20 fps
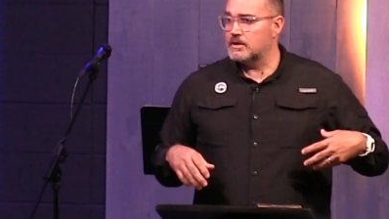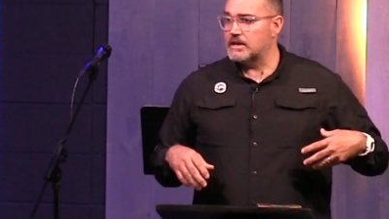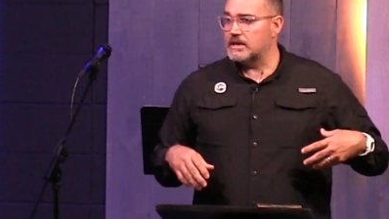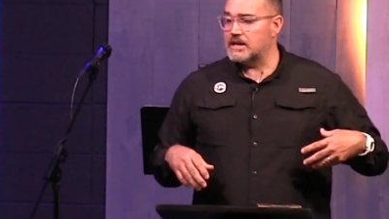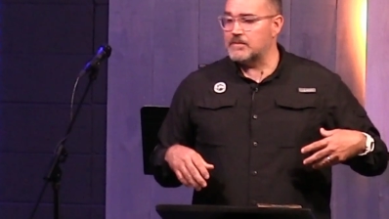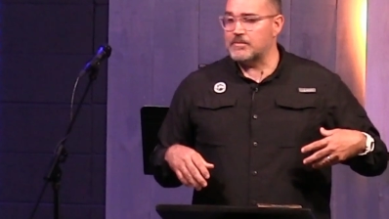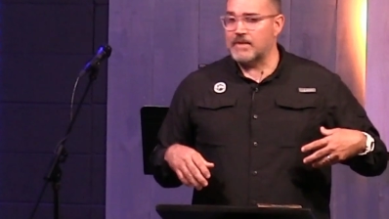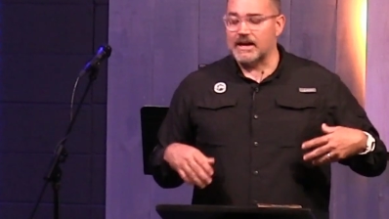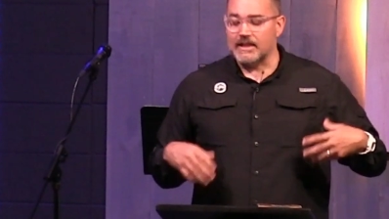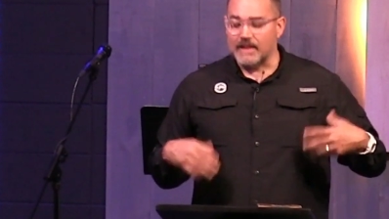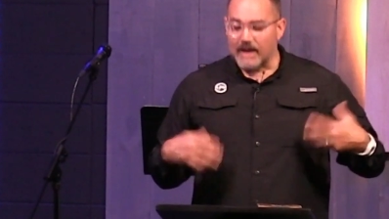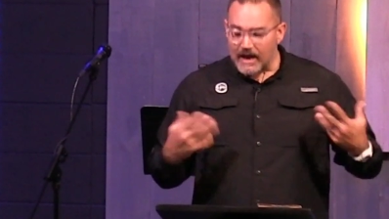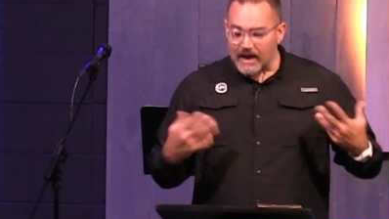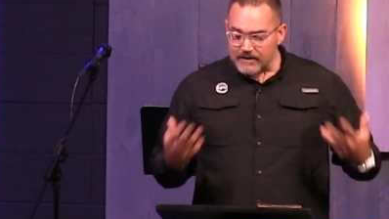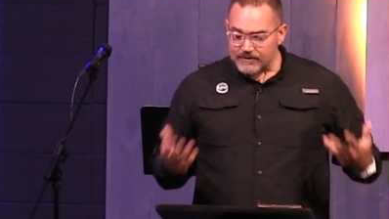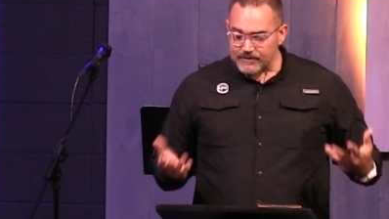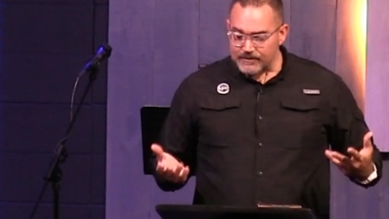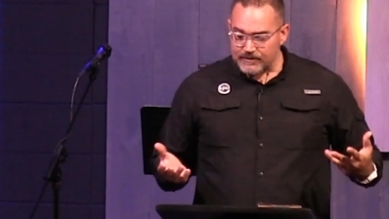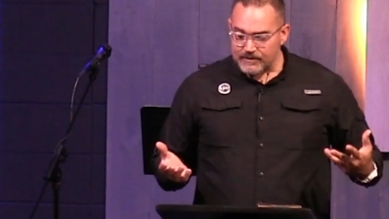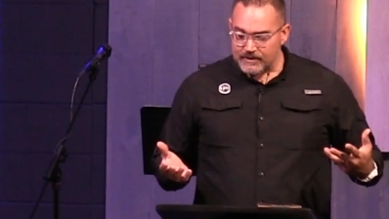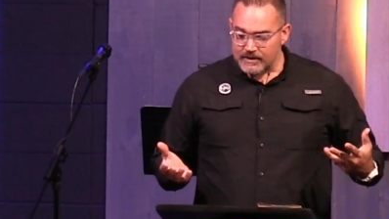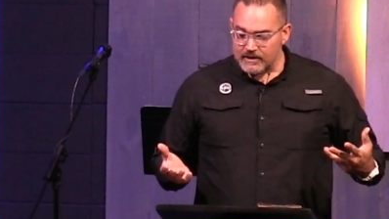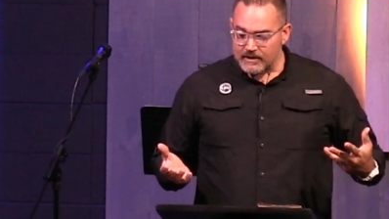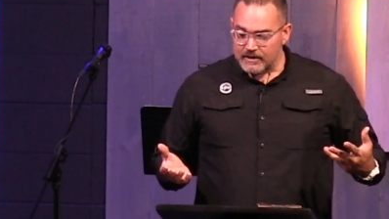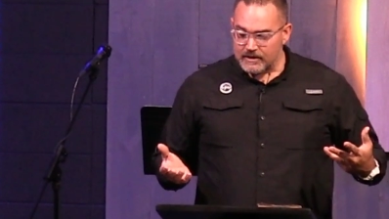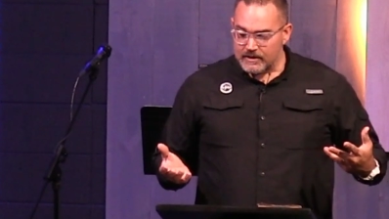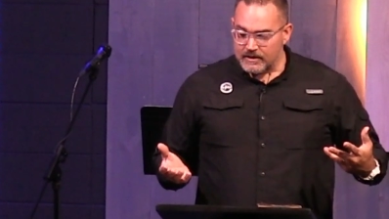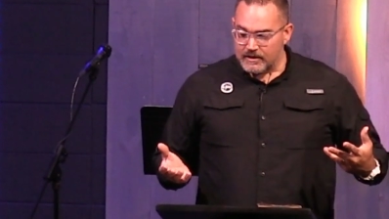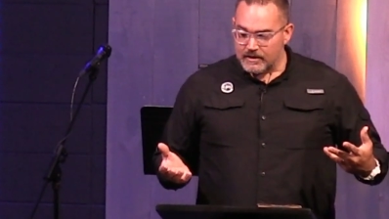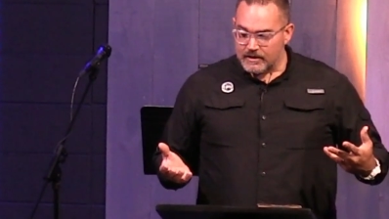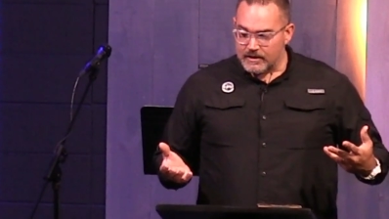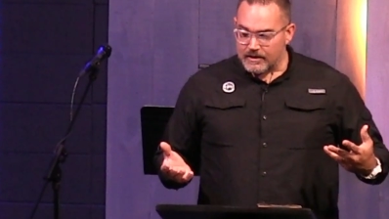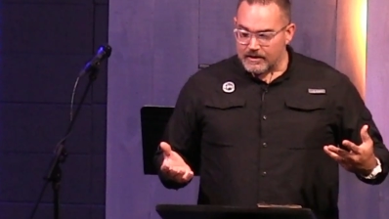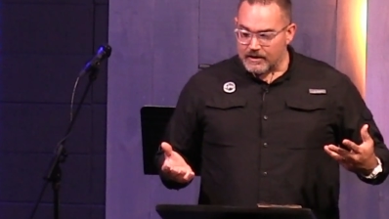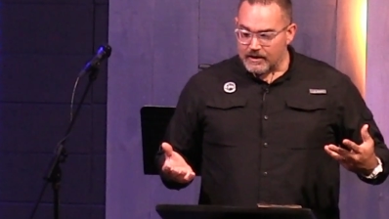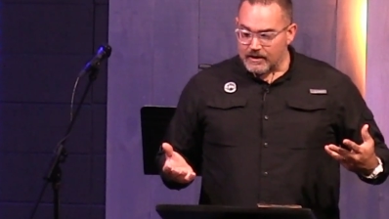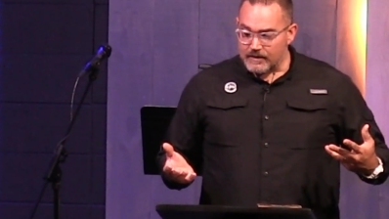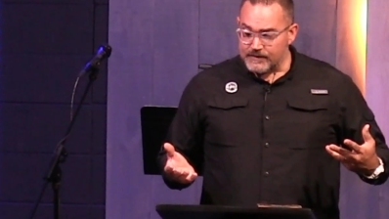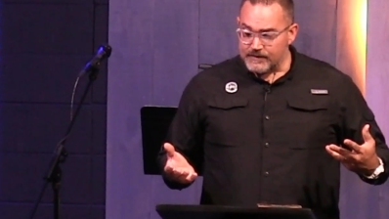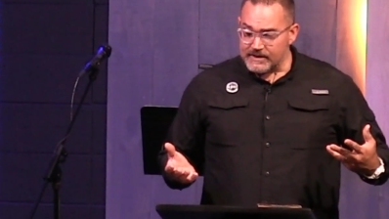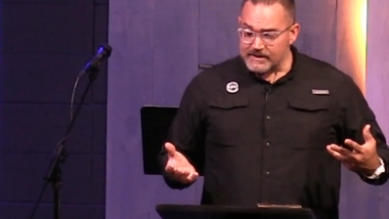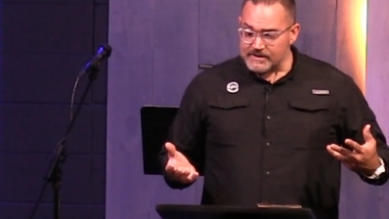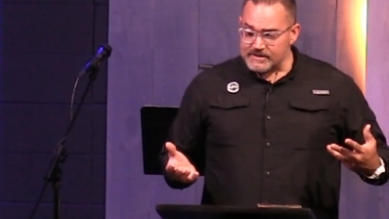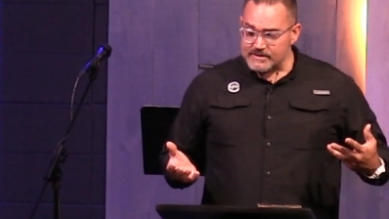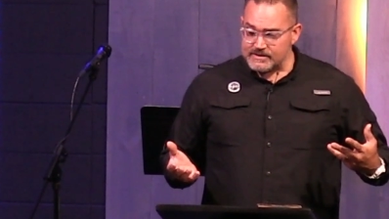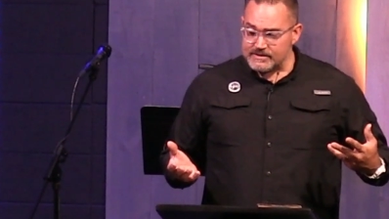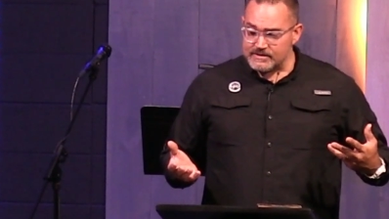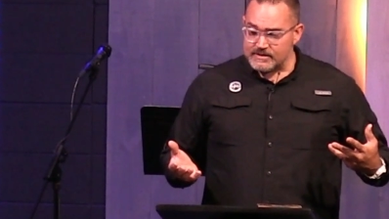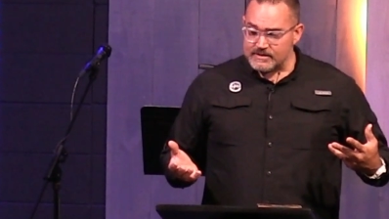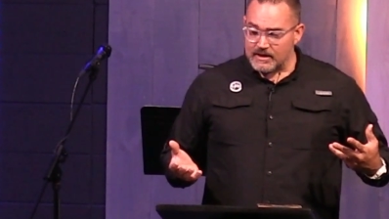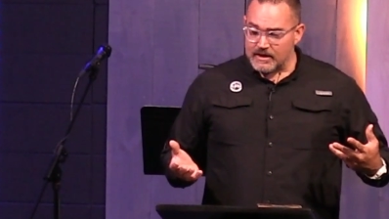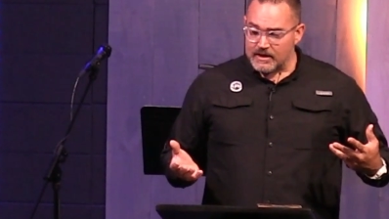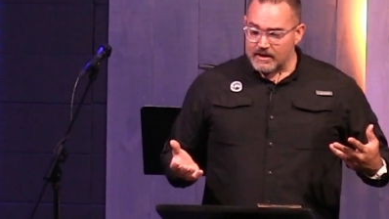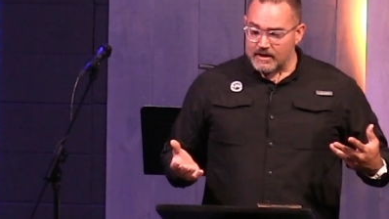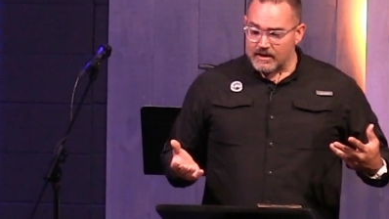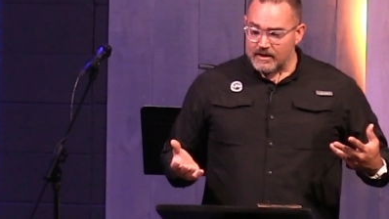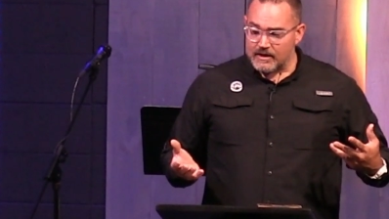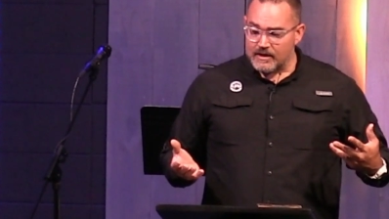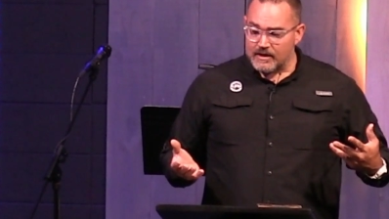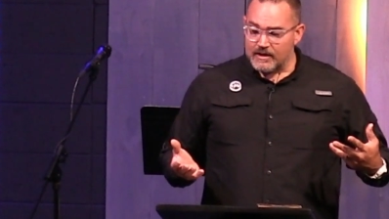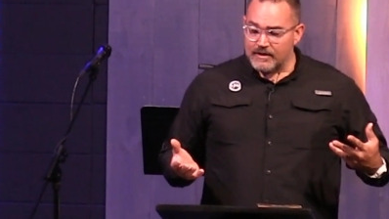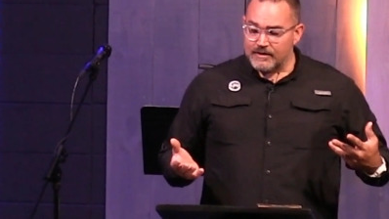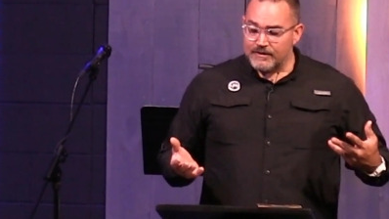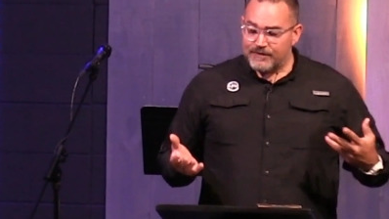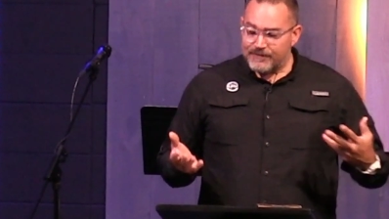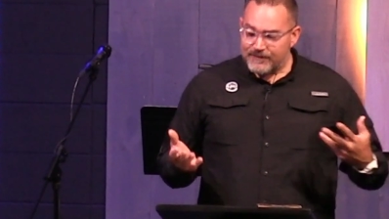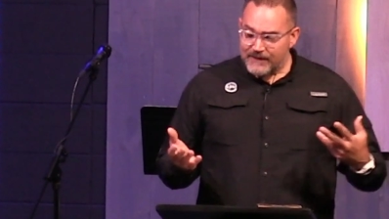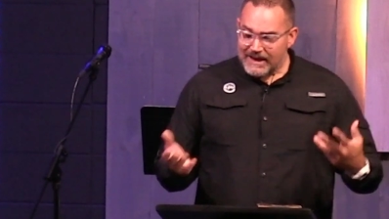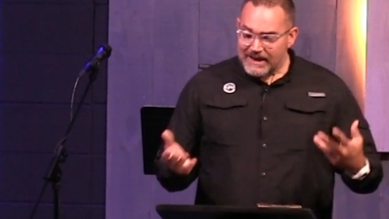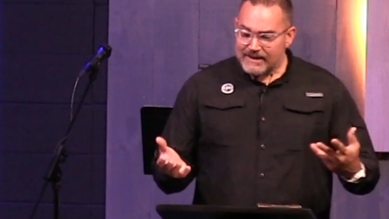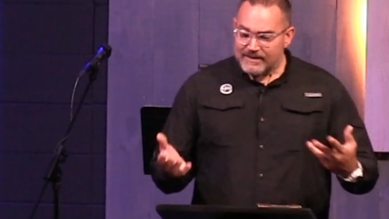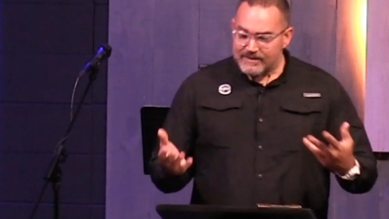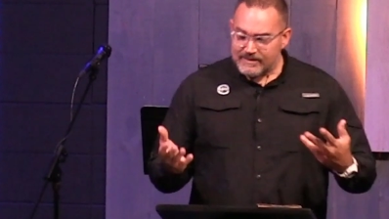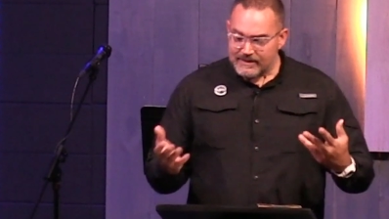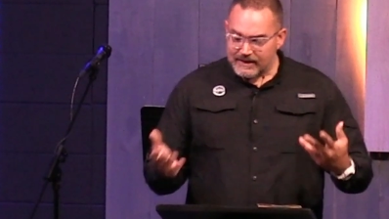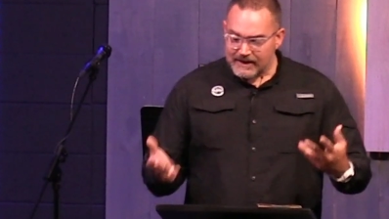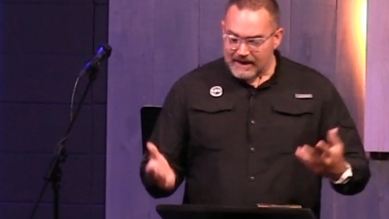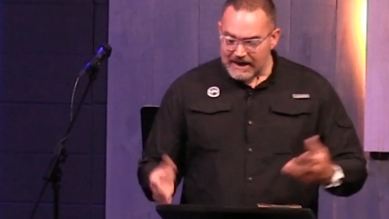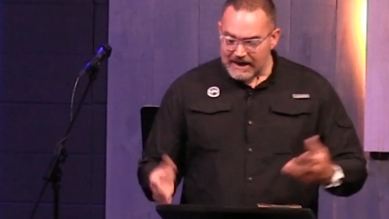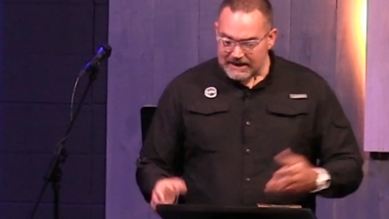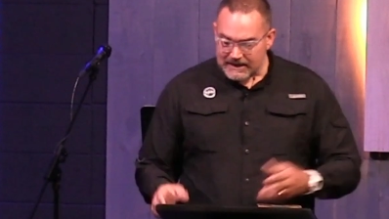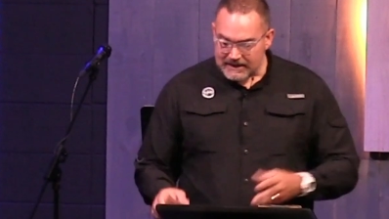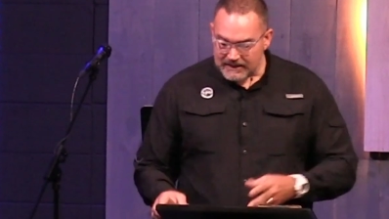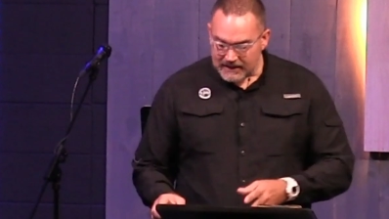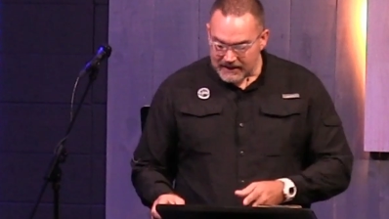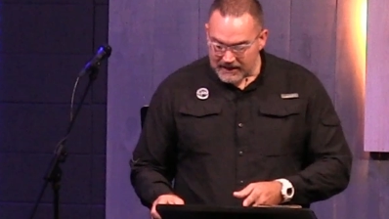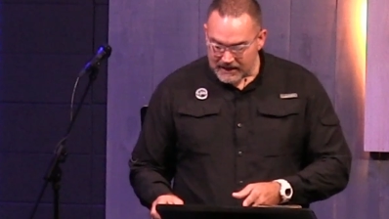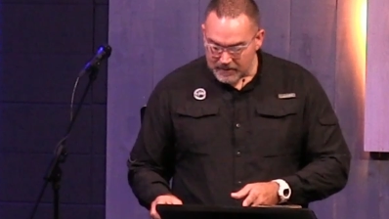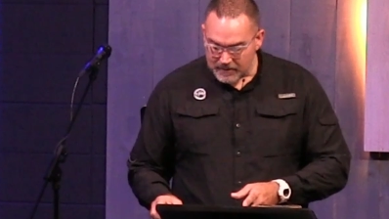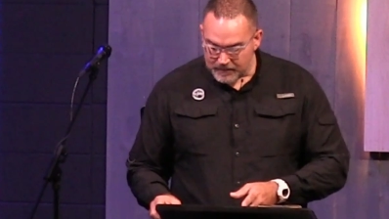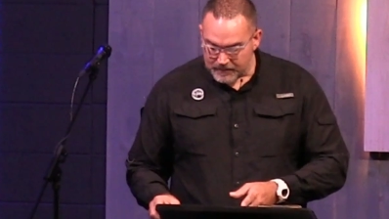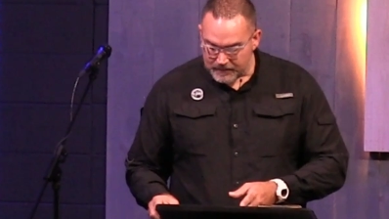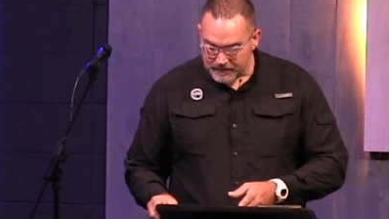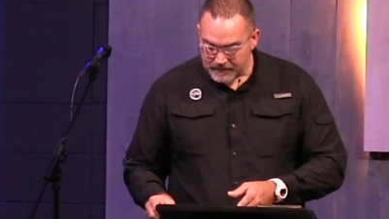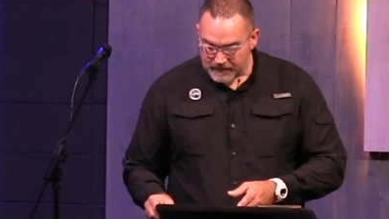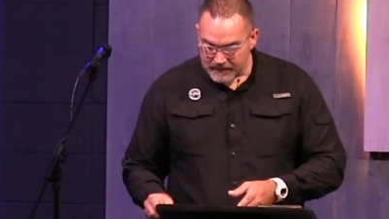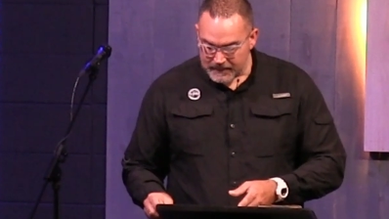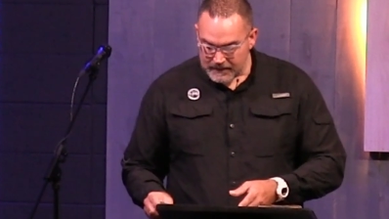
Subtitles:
in my life of this faith that I claim